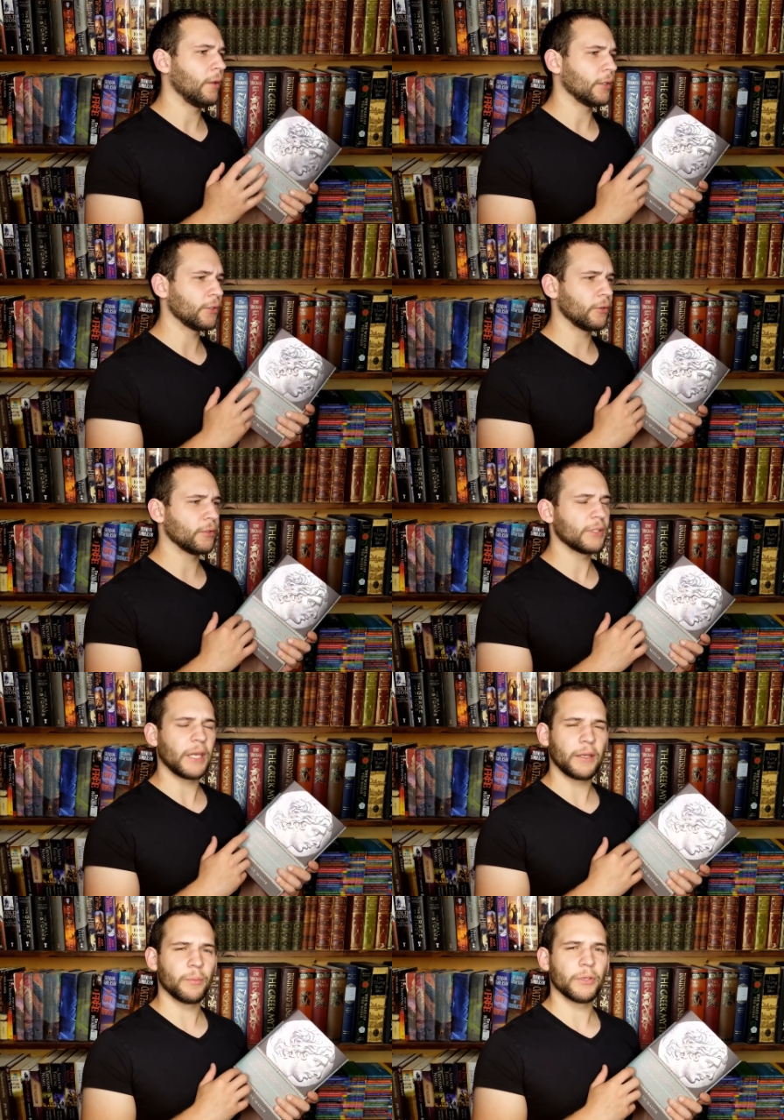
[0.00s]
lots of good
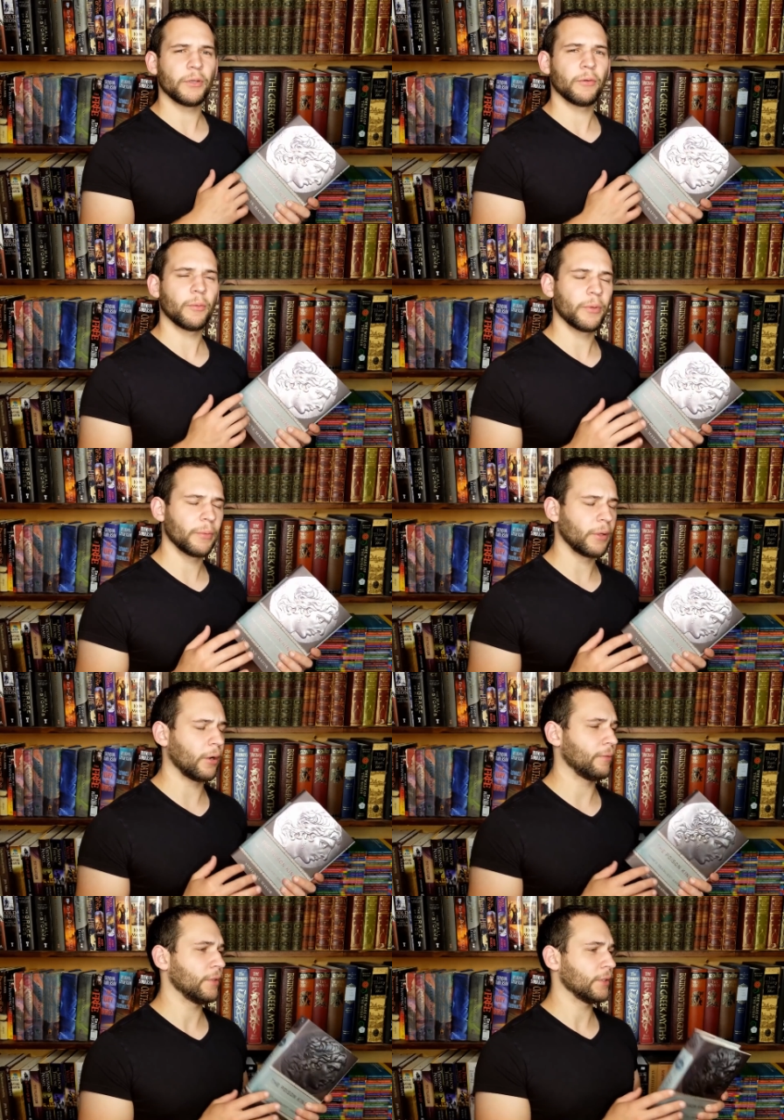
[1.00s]
cited material,
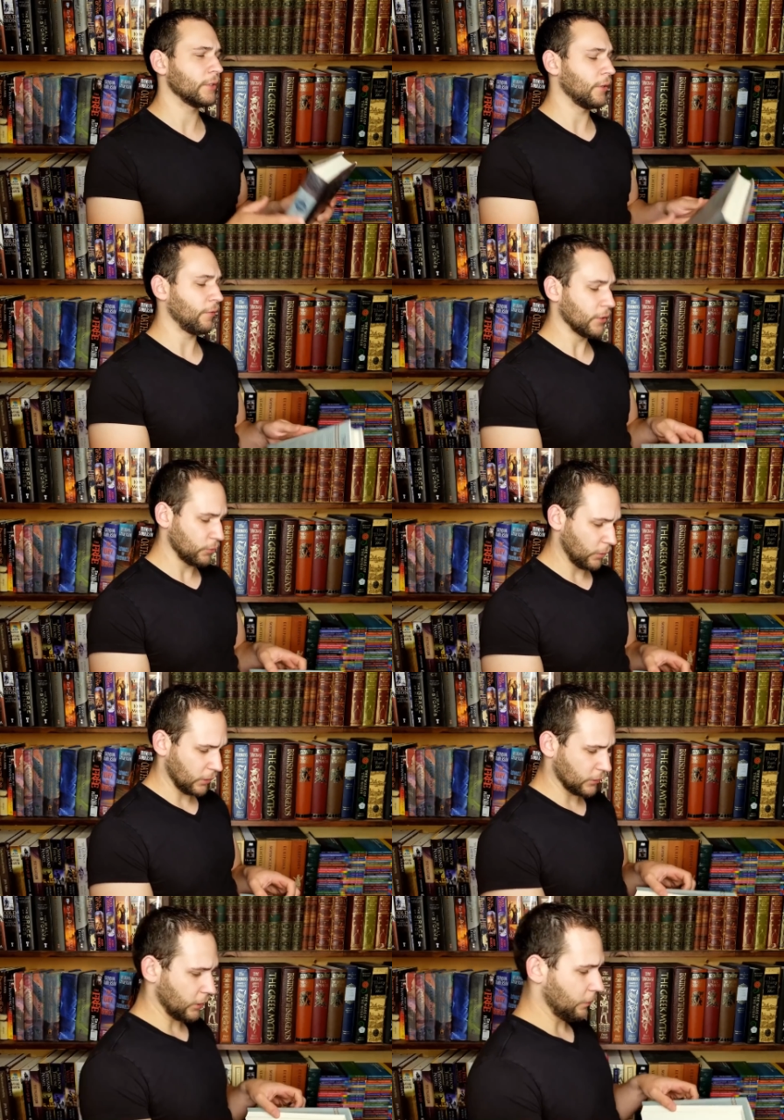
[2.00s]
bibliographies and stuff, as
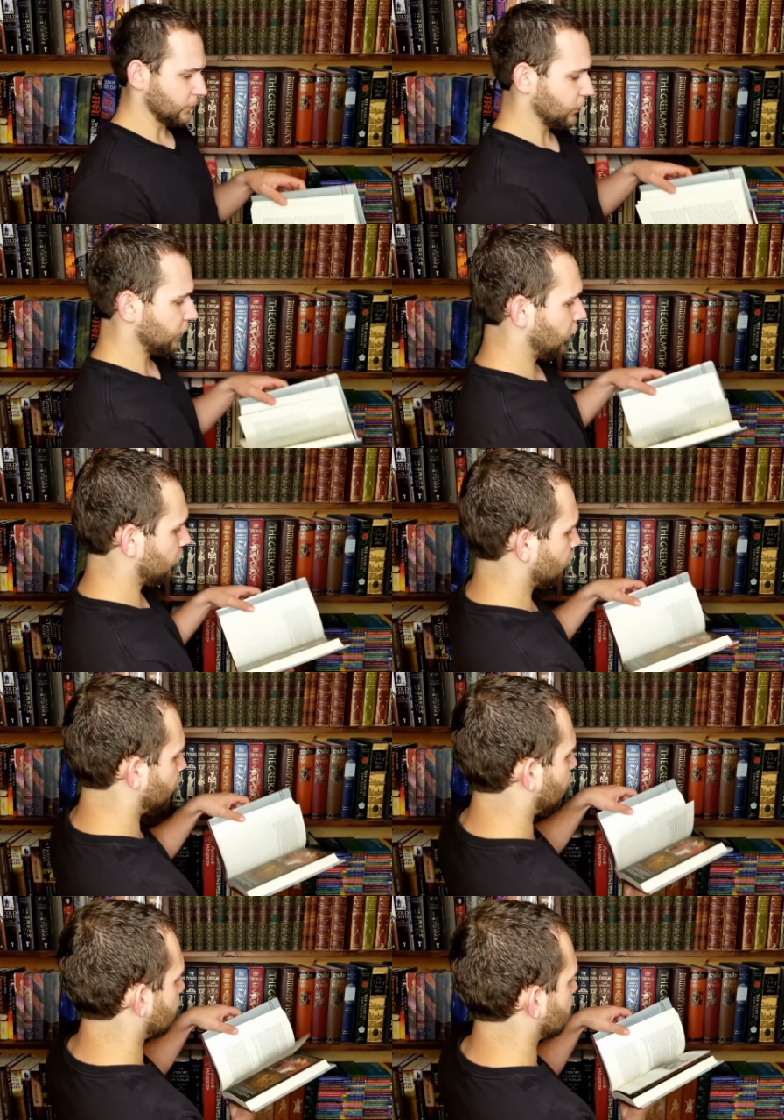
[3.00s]
well as um, some
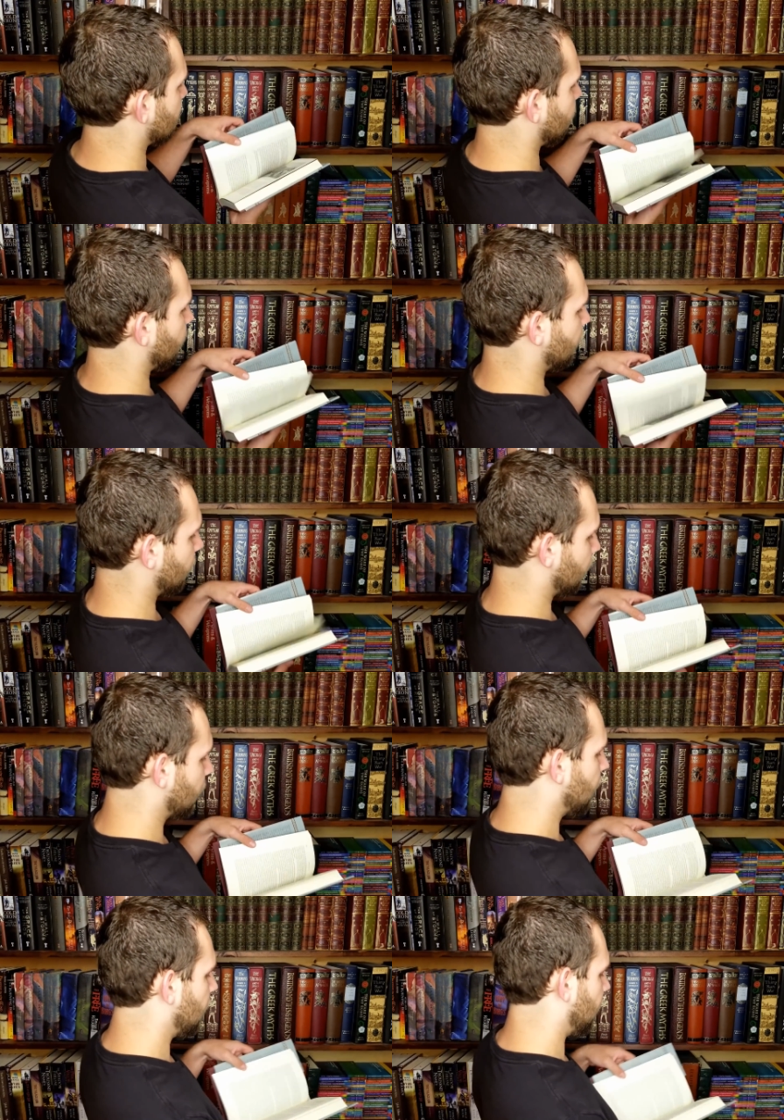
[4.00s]
colored plates and everything,
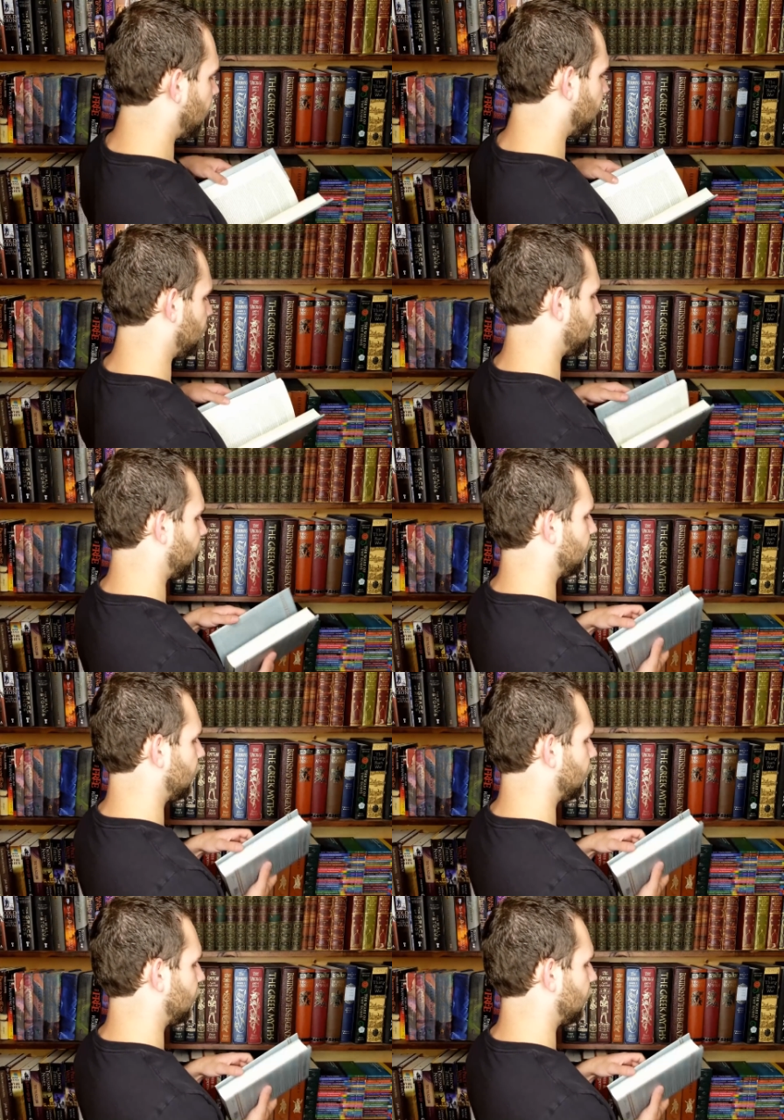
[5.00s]
um,